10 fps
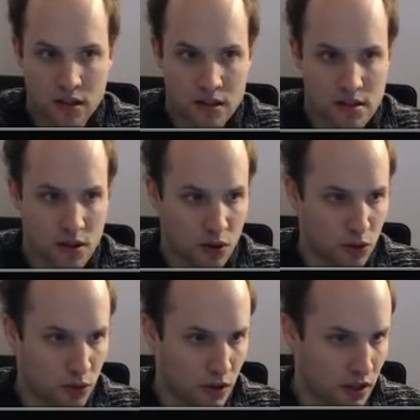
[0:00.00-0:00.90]

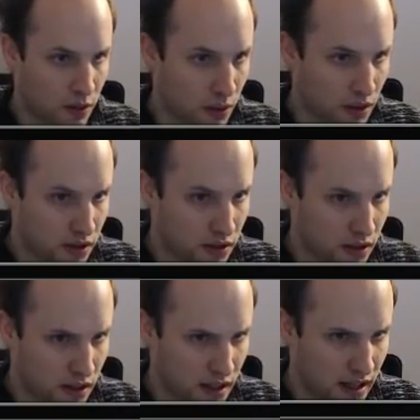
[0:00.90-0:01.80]
So here we got
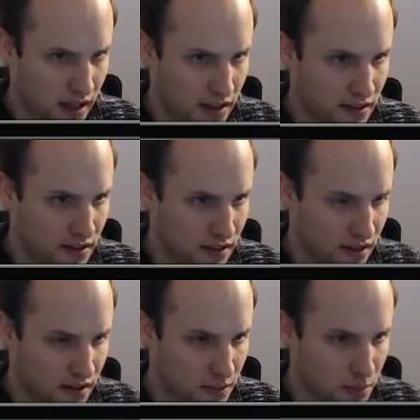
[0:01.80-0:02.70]
an ace
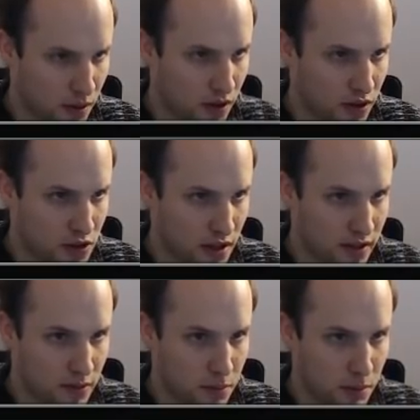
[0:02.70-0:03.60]
against pocket
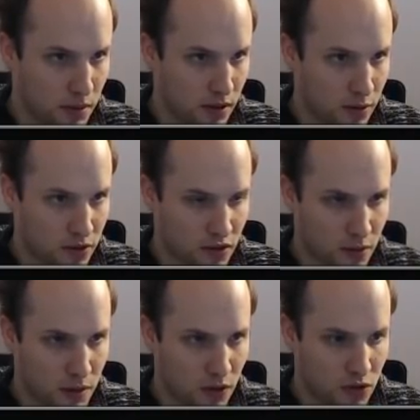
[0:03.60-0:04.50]
jacks, and people are
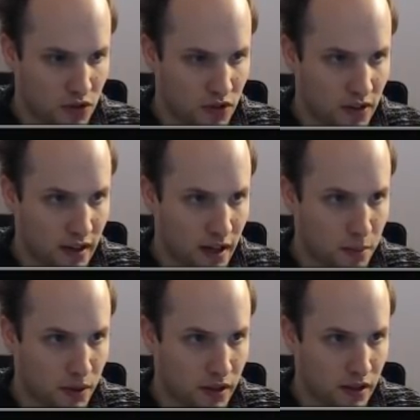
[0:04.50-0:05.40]
somehow just
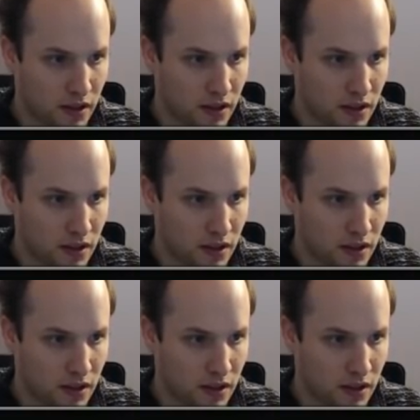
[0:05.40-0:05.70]
gambling.